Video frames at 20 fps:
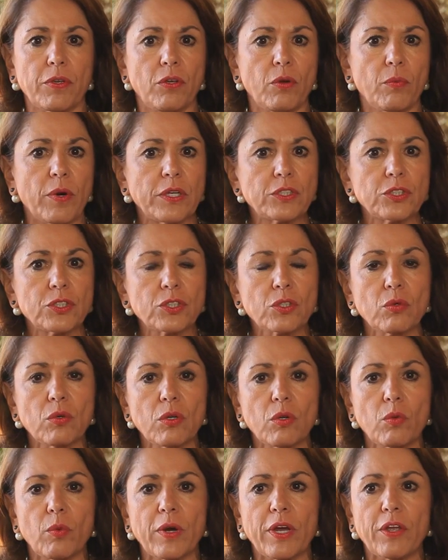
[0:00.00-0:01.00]
that you went to
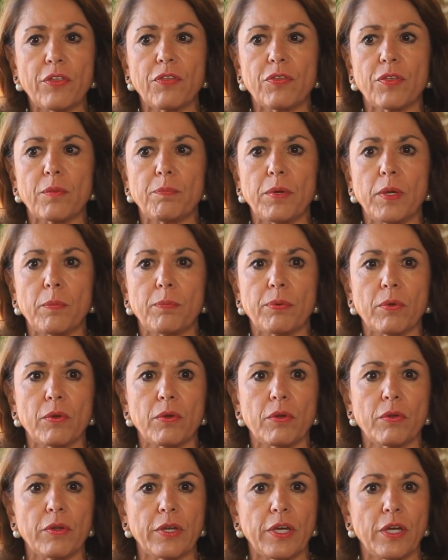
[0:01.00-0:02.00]
school with, the
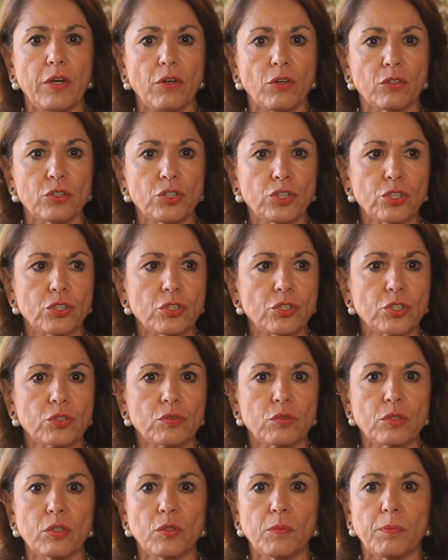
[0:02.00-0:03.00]
people in your church
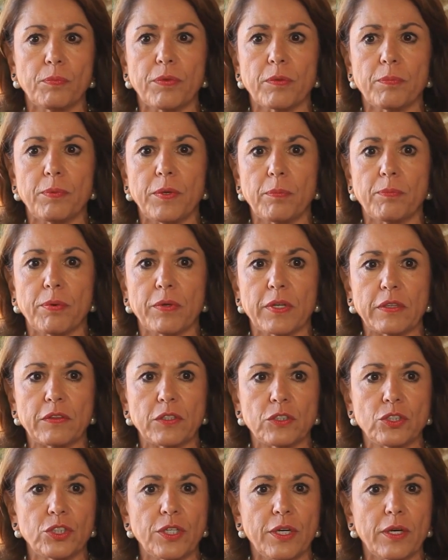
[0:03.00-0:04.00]
group, the people at
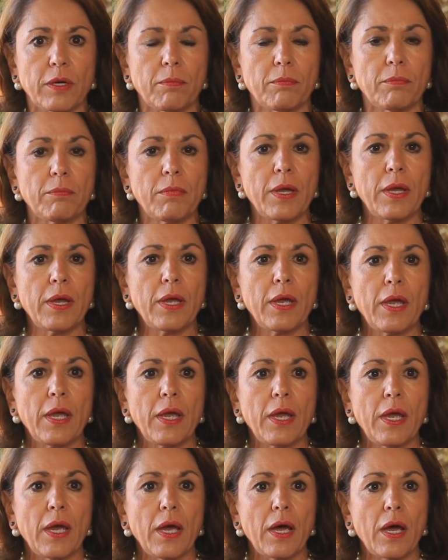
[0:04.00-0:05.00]
the gym.
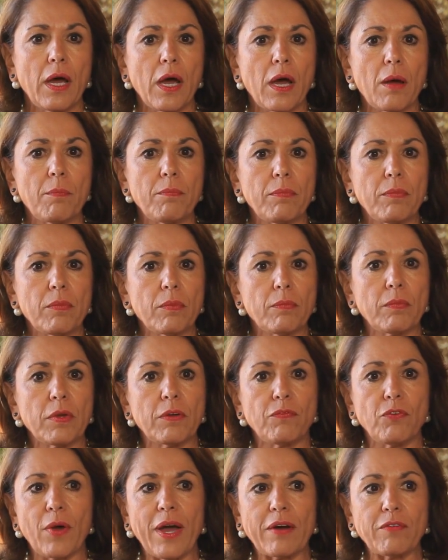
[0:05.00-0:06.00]

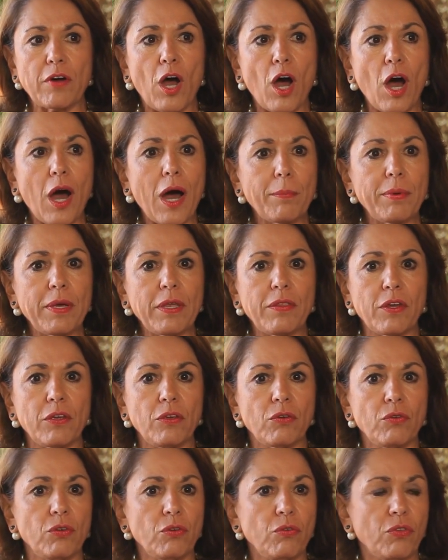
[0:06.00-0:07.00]
If you have a hobby
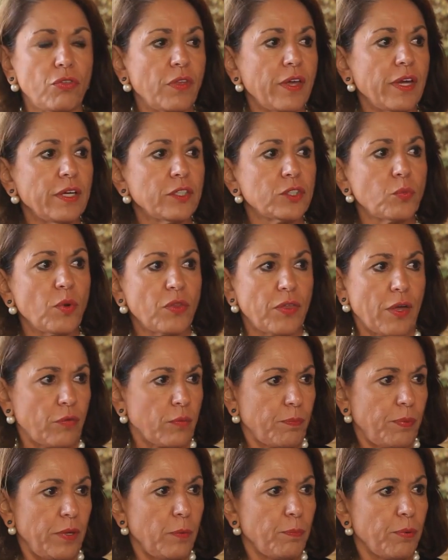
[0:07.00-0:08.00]
that you do things with
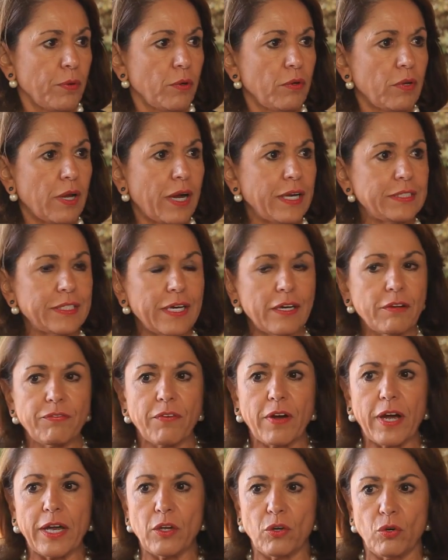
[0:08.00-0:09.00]
other people,
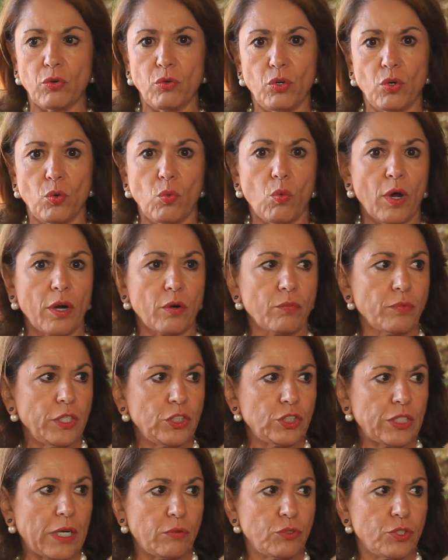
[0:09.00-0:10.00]
identify who you want to
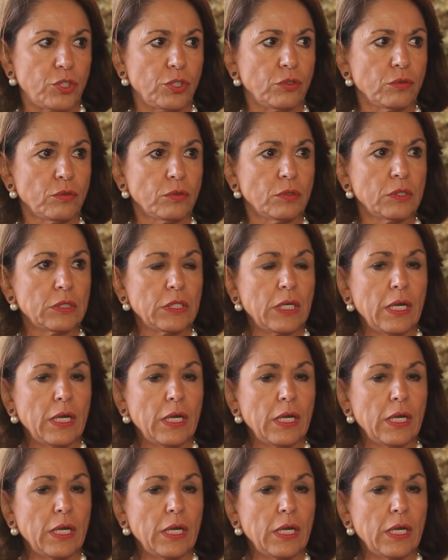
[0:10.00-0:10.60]
reach out to,